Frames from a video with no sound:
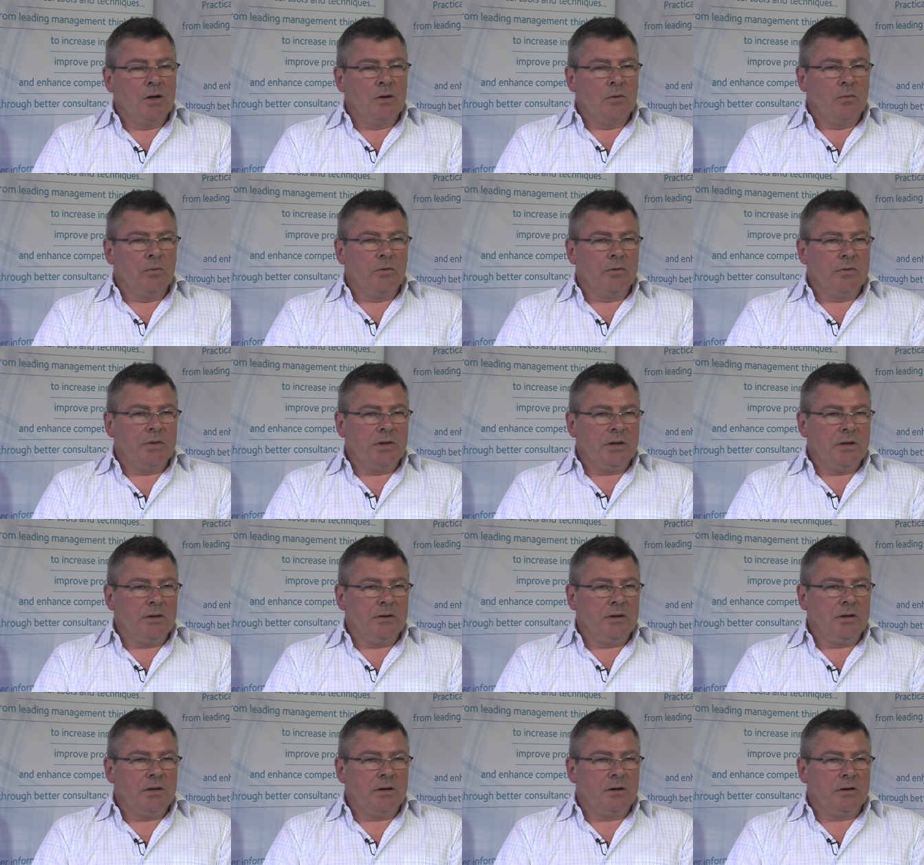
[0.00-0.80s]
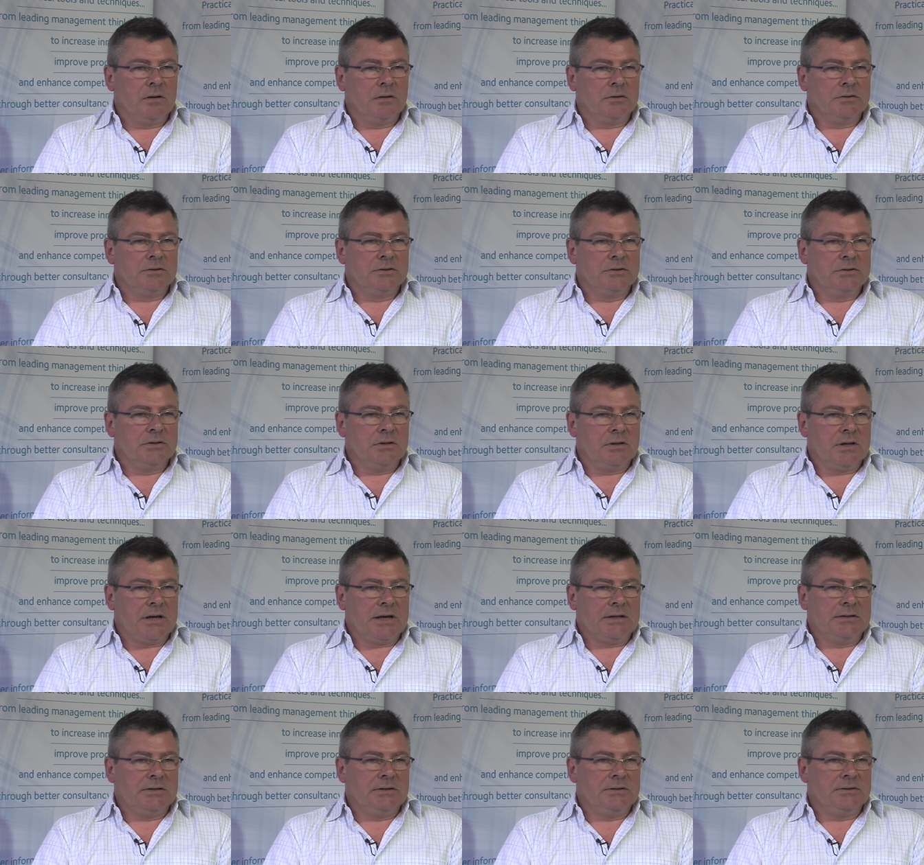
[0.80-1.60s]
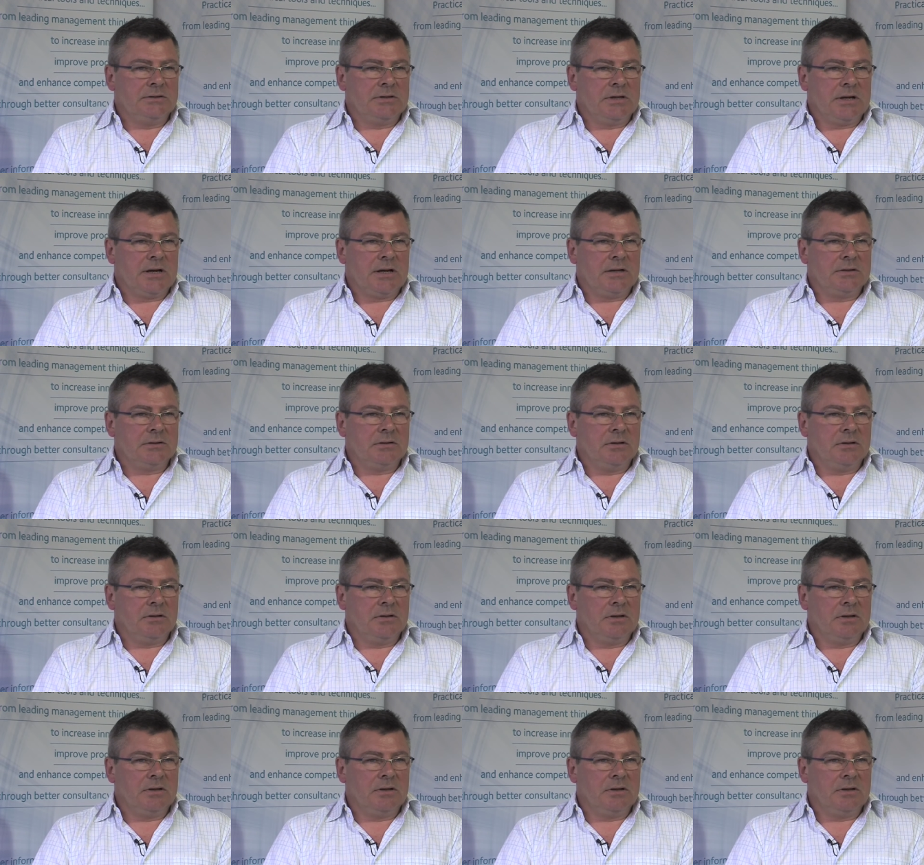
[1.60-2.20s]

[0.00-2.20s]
Well, the answer to that is that